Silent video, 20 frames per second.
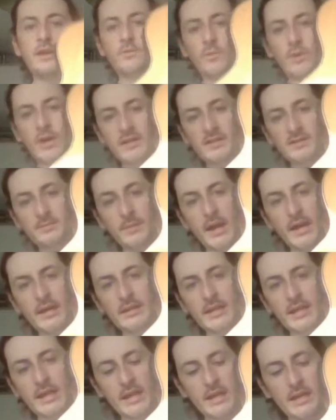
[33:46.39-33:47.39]
whereas
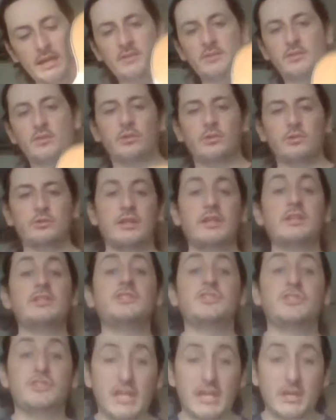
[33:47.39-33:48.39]
mine here is called
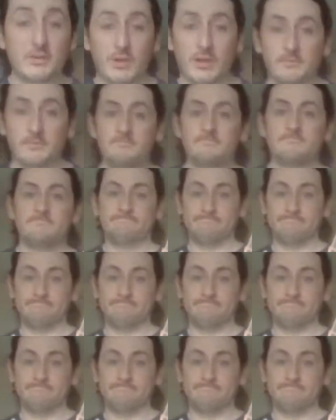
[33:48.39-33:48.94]
Sheeran.